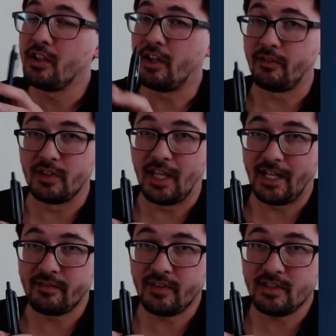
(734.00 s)
of a lot
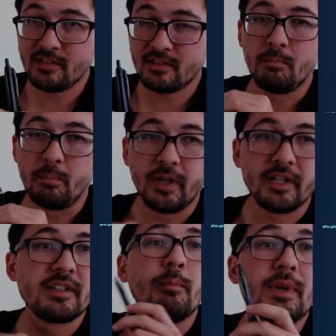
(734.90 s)
of this,
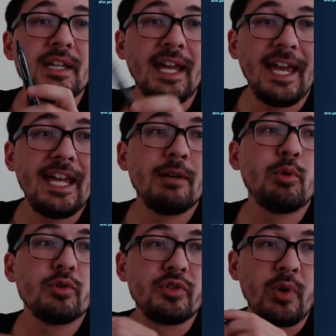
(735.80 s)
but being
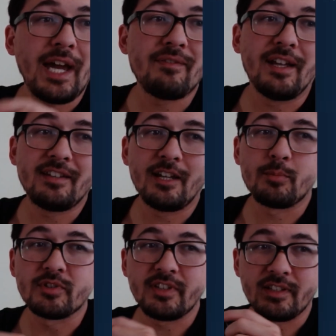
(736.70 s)
able to have that
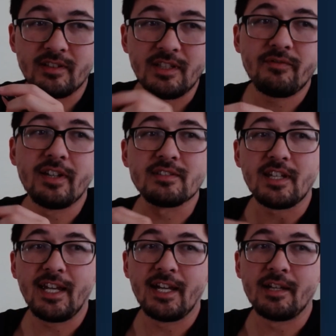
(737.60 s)
10% defense
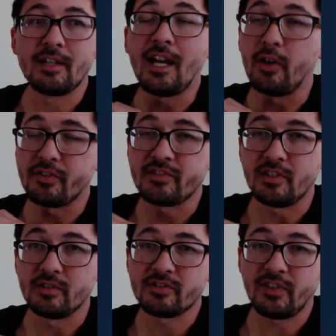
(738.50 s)
and health
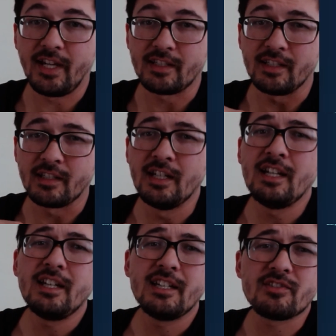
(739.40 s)
steal stacking
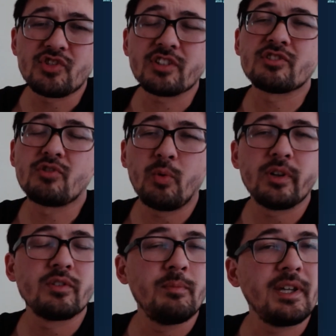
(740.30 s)
is just going
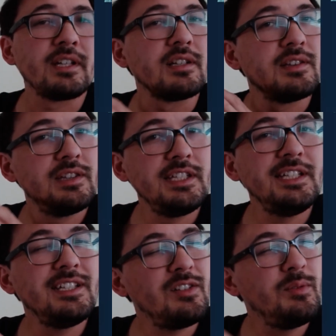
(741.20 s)
to make it a
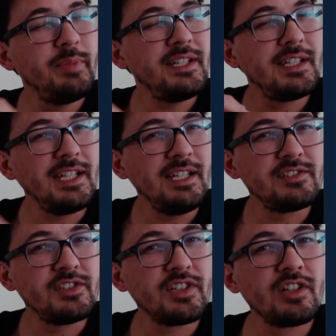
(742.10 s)
little bit
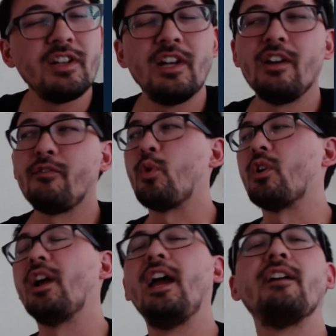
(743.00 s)
easier
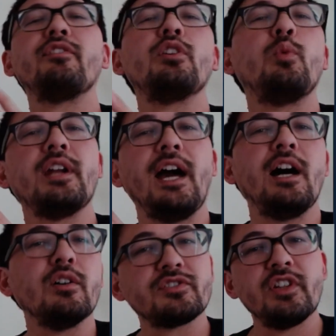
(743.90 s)
for everyone
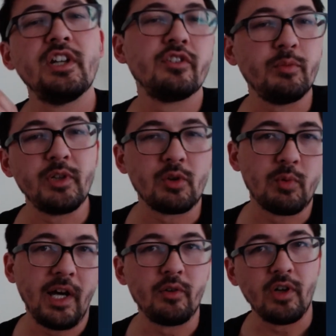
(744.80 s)
else to be
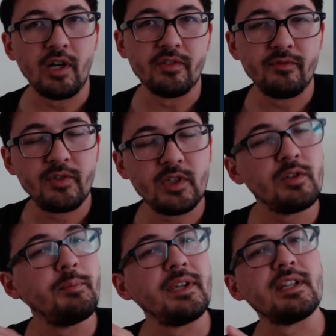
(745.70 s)
around on the field,
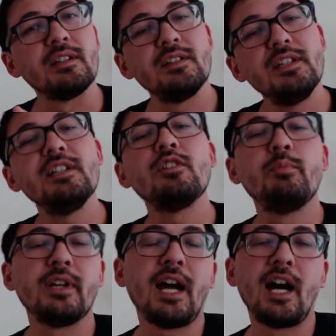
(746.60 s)
make it a little
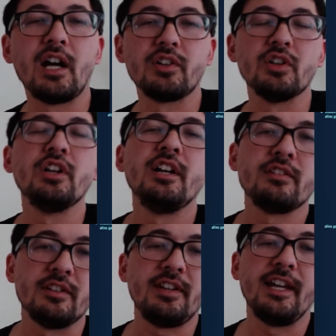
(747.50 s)
bit harder
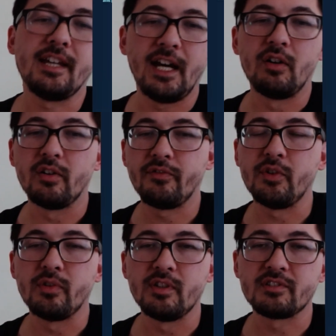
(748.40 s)
to take out a few
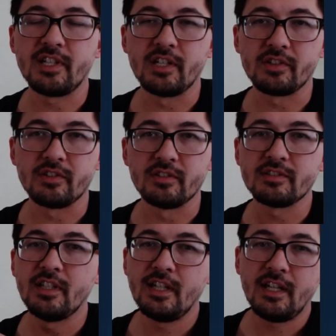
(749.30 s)
of these characters,
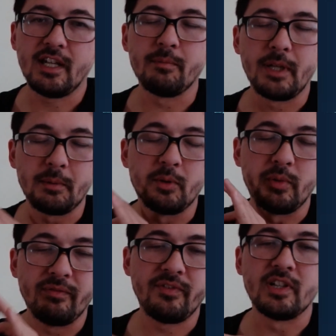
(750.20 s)
and maybe we
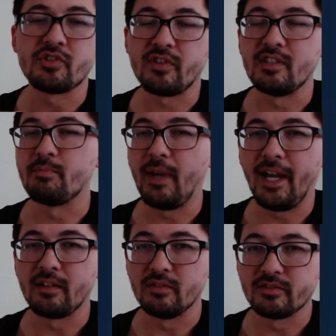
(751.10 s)
finish these
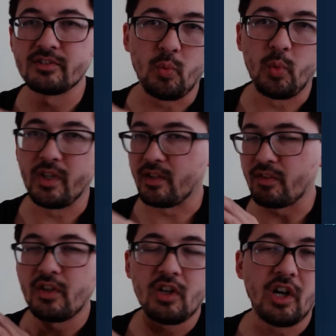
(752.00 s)
battles with
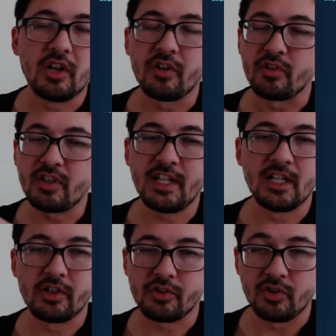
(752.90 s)
another
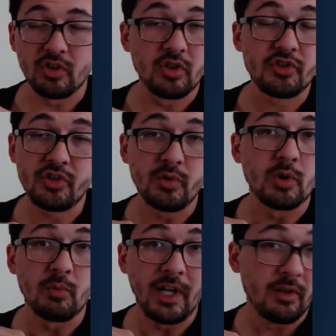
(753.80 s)
character or two
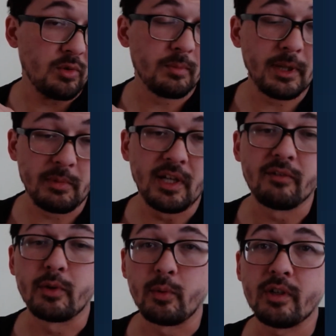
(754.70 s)
around, or maybe
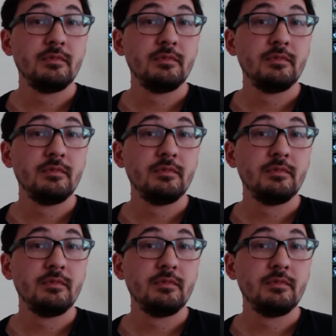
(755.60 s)
everyone.